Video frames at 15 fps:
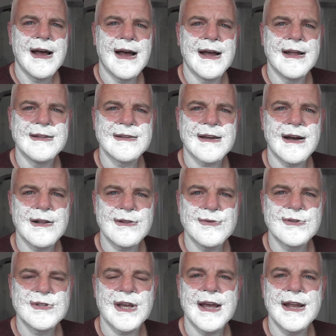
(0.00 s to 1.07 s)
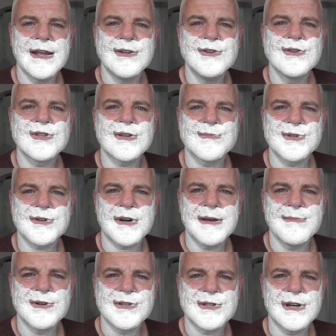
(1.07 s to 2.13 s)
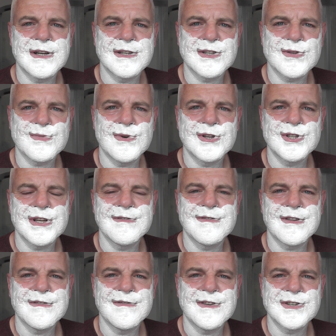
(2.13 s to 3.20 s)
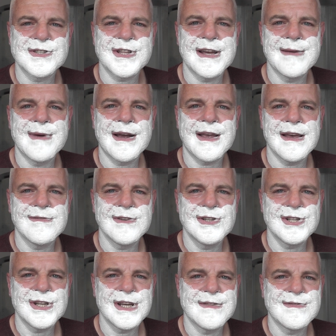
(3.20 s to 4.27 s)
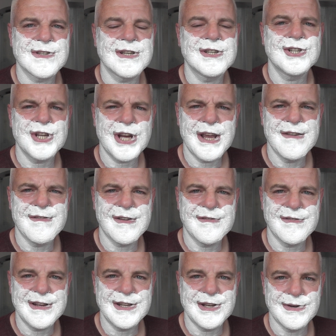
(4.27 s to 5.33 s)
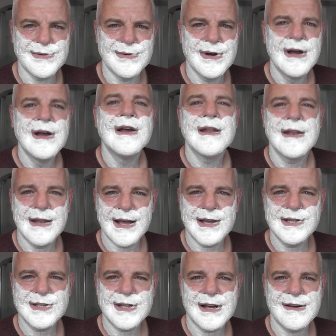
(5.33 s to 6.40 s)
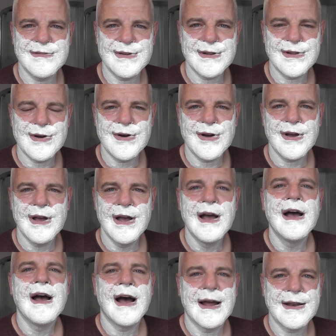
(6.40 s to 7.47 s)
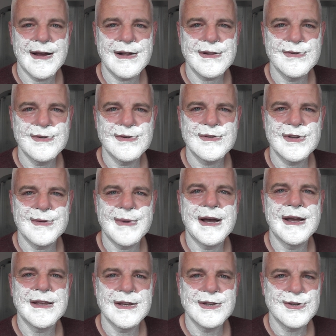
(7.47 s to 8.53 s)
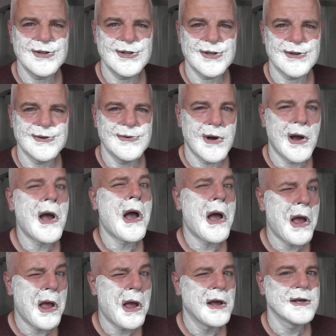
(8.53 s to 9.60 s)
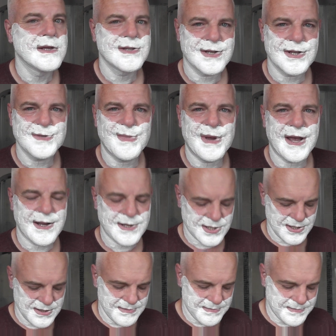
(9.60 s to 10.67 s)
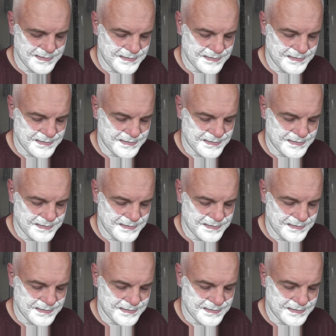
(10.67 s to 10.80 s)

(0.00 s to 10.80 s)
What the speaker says: And hello to any new subscribers that are just watching for the first time a Kevvy Shaves shave video. Nice to have you along. And hello to my usual suspects.